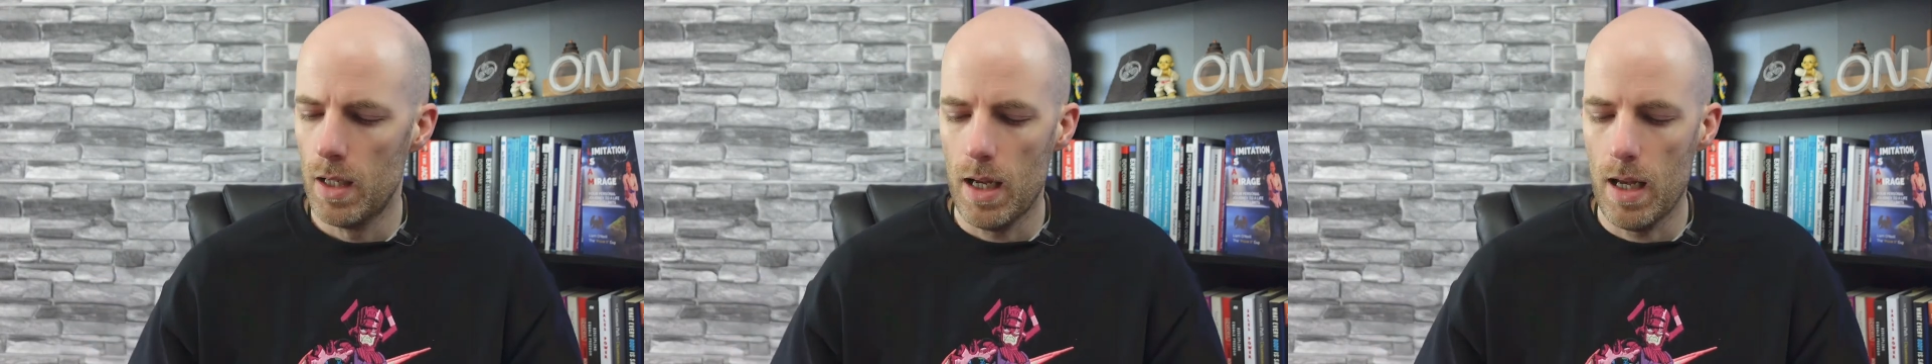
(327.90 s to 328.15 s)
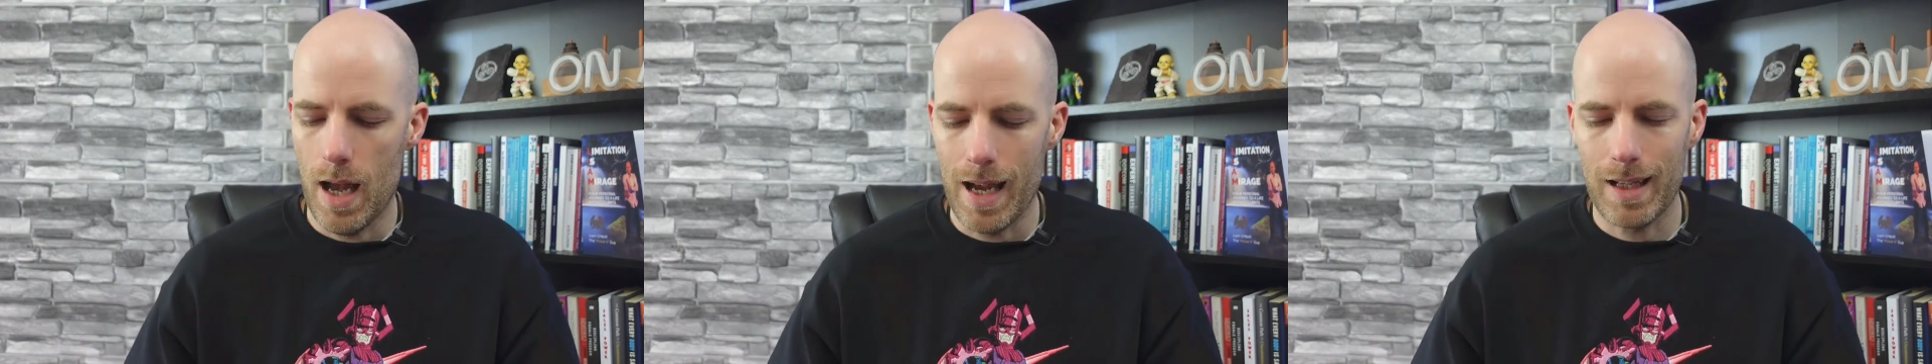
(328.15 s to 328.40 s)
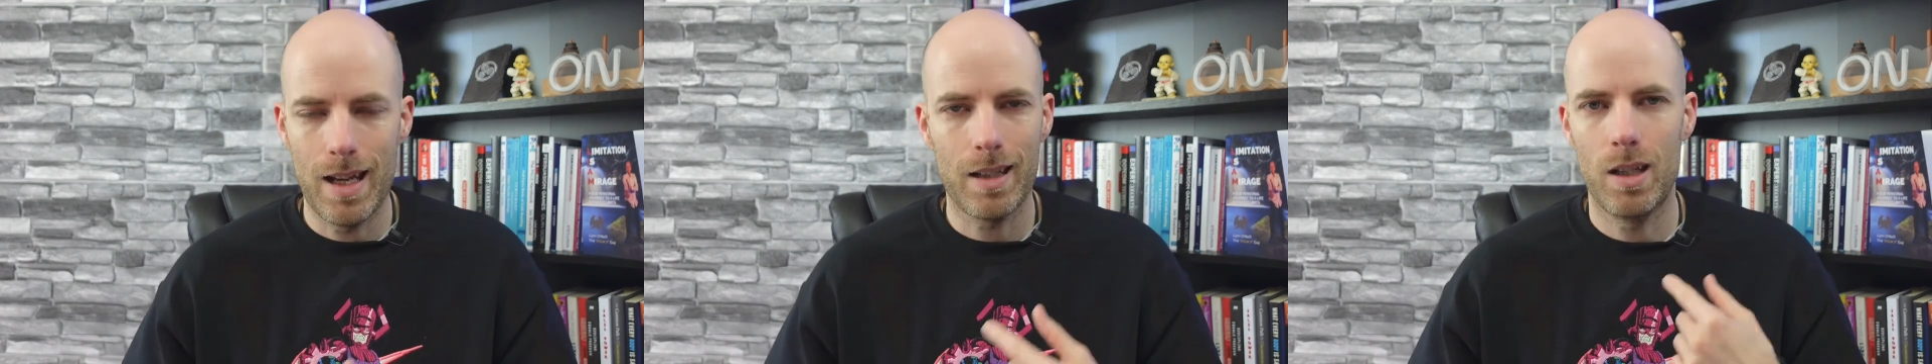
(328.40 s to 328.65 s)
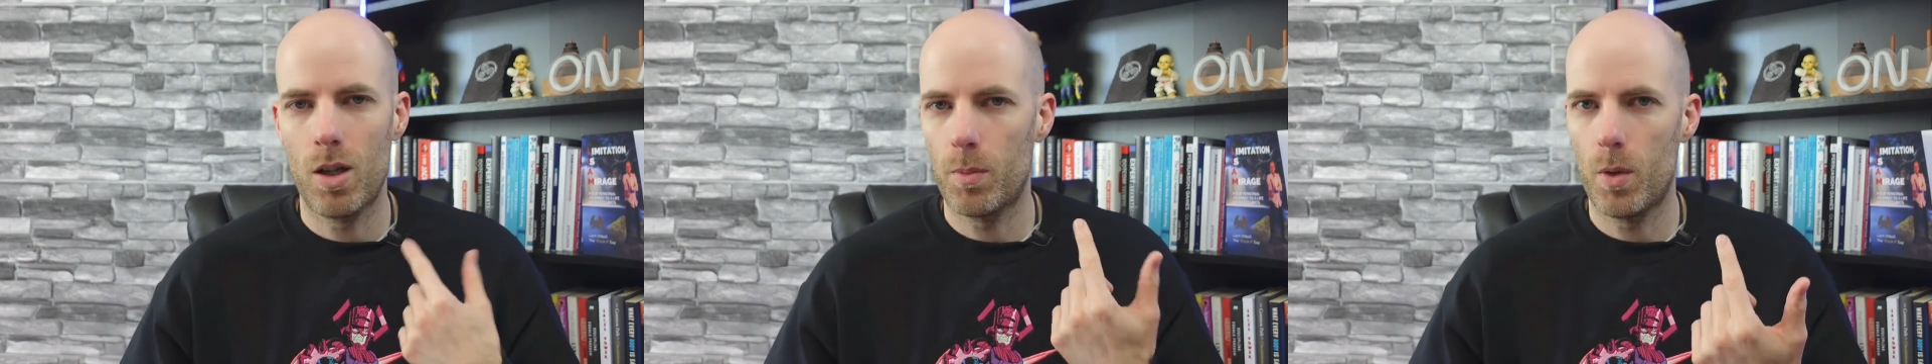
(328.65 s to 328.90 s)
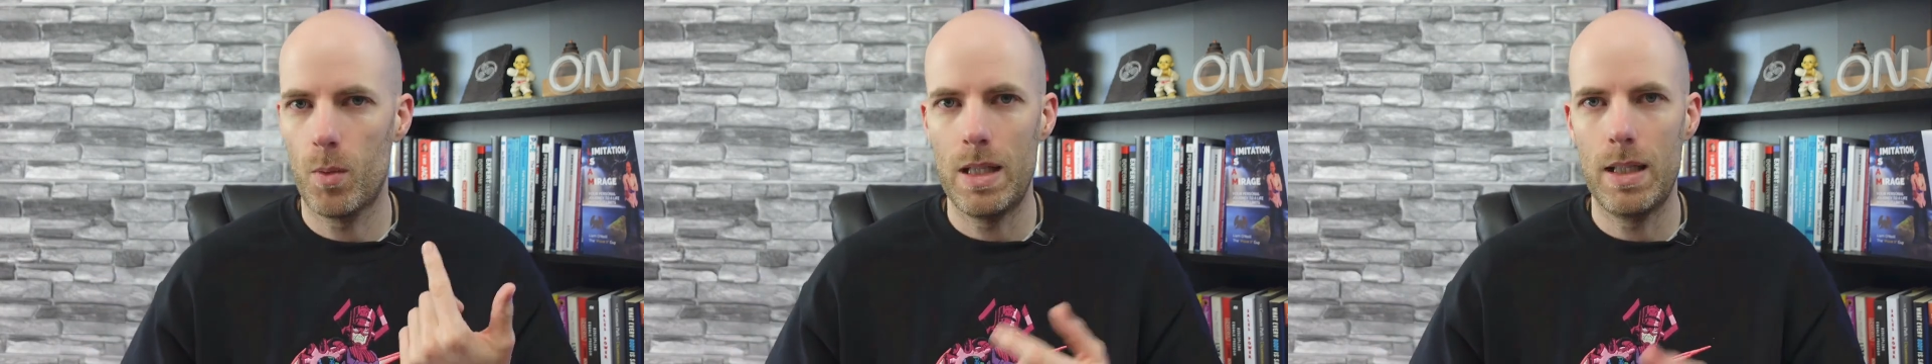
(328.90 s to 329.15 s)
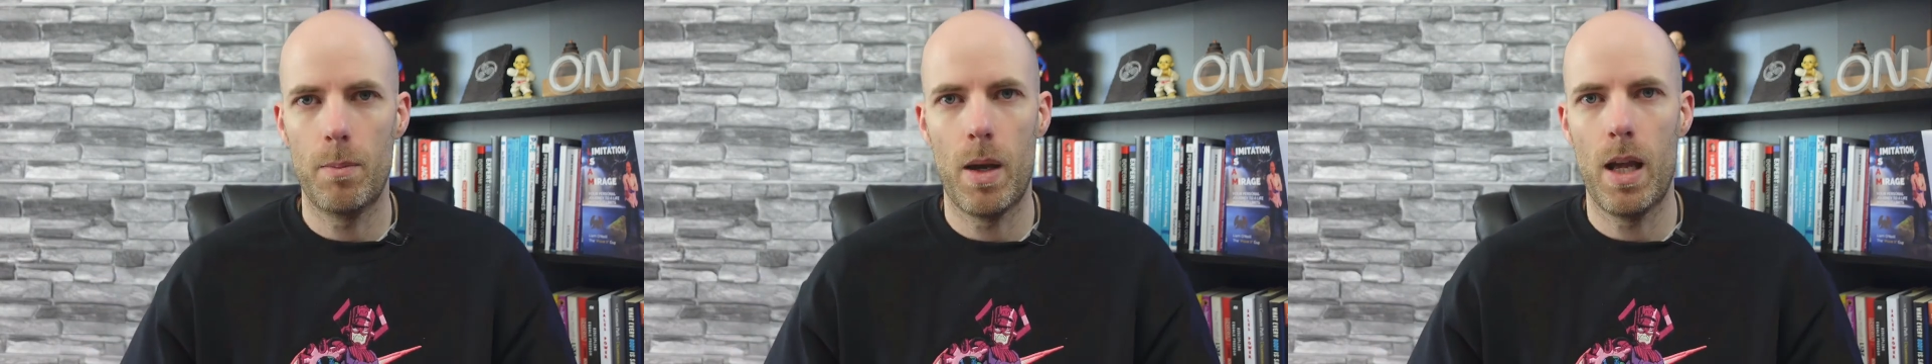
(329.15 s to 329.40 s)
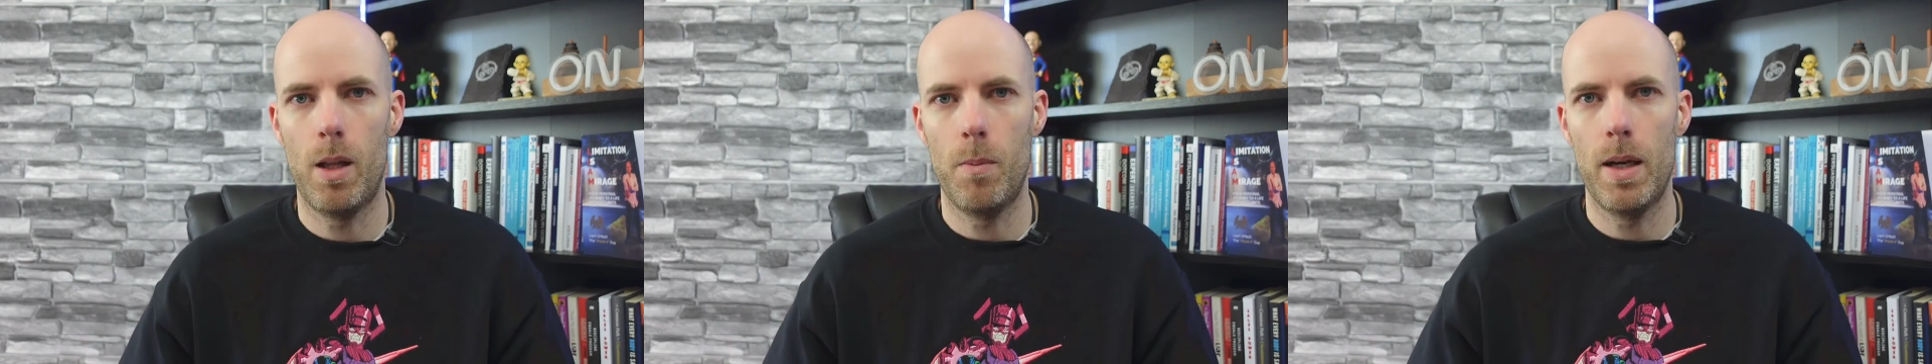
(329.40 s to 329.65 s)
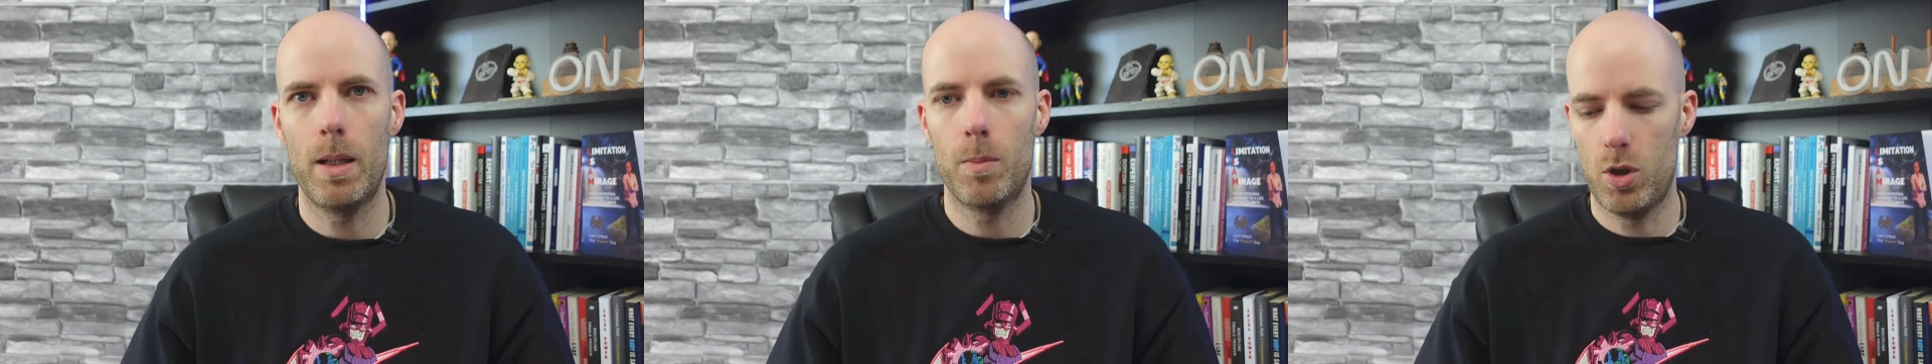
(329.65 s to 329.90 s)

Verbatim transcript: Uh, I connected up to a wee lapel mic,